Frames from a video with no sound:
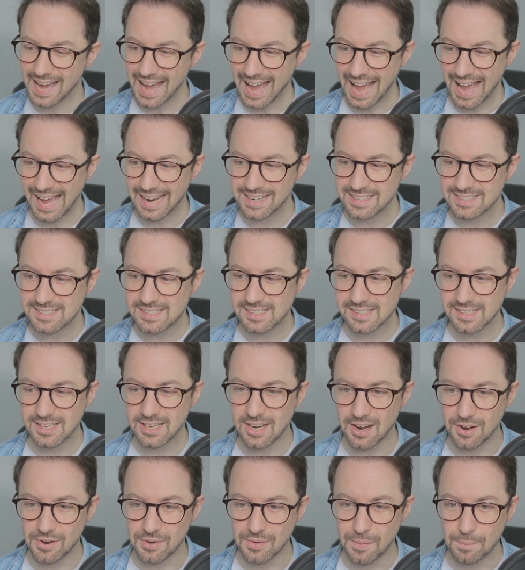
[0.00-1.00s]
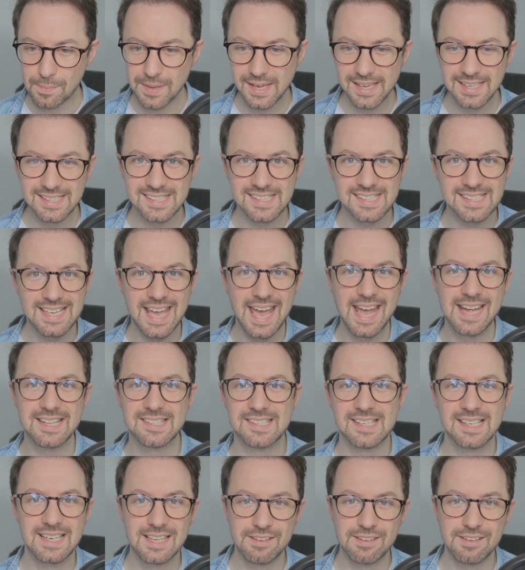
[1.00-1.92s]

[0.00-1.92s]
and, you know, being scared to